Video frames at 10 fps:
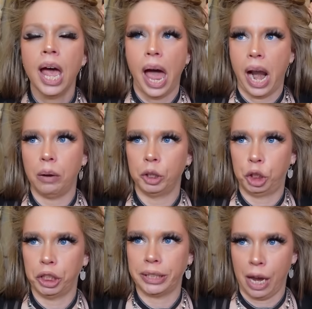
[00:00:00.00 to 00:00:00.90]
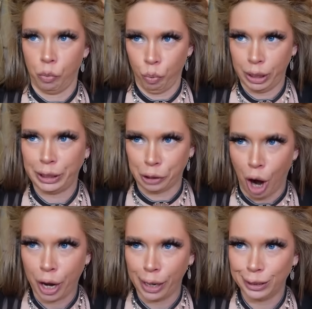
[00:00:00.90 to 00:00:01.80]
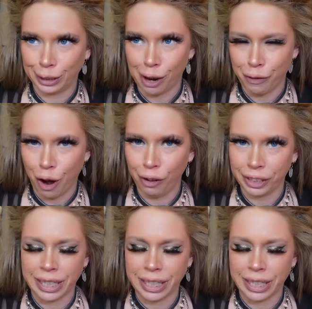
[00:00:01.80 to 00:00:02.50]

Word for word: and I was just like restocking stuff all the